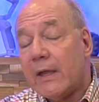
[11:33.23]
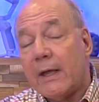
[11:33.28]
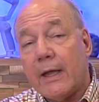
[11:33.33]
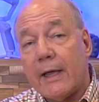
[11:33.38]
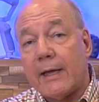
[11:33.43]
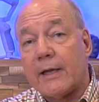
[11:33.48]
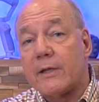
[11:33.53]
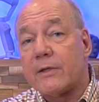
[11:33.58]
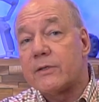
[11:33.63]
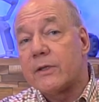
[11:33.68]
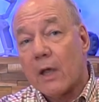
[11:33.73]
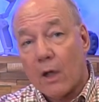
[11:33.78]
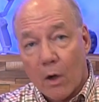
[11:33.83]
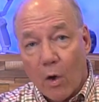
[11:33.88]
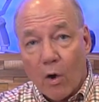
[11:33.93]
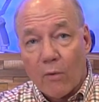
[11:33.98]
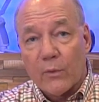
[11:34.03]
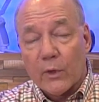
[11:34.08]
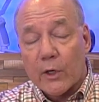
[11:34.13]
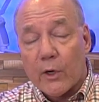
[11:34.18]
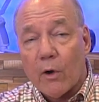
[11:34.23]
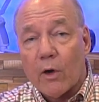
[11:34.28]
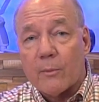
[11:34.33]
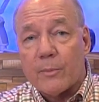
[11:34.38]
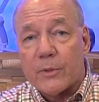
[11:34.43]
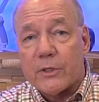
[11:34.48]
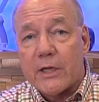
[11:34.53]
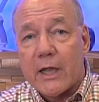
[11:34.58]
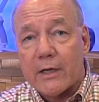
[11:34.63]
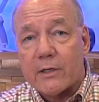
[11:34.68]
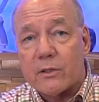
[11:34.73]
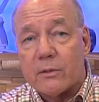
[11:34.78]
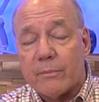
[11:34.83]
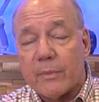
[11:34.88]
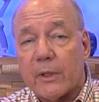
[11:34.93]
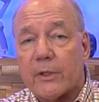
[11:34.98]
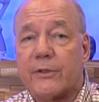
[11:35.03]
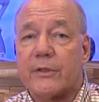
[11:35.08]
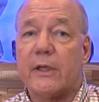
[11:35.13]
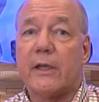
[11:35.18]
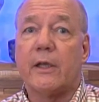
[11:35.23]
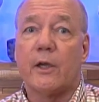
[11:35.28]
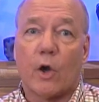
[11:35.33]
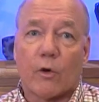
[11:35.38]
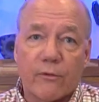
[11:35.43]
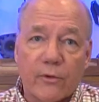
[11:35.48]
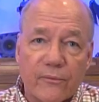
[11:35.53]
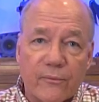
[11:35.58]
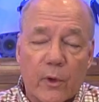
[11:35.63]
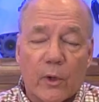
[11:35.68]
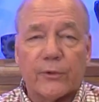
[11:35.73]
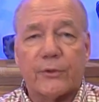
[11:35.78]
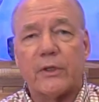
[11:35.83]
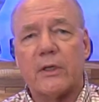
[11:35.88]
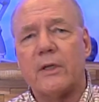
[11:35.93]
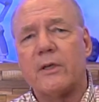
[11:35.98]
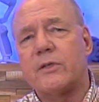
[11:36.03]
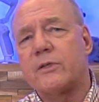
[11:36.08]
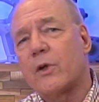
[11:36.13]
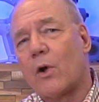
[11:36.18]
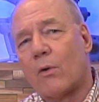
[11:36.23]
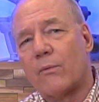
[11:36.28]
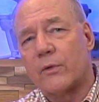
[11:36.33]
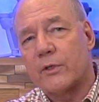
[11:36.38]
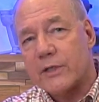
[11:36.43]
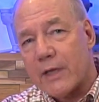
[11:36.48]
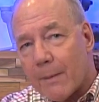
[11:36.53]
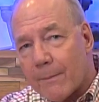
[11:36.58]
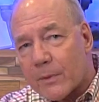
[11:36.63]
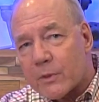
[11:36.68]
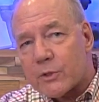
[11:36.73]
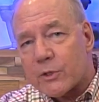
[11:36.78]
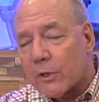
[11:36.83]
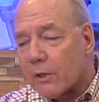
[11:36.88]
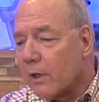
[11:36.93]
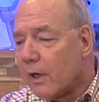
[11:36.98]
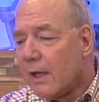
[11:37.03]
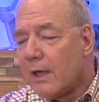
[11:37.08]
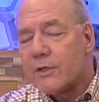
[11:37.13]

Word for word: It has overcurrent protection built in, over voltage, over temperature,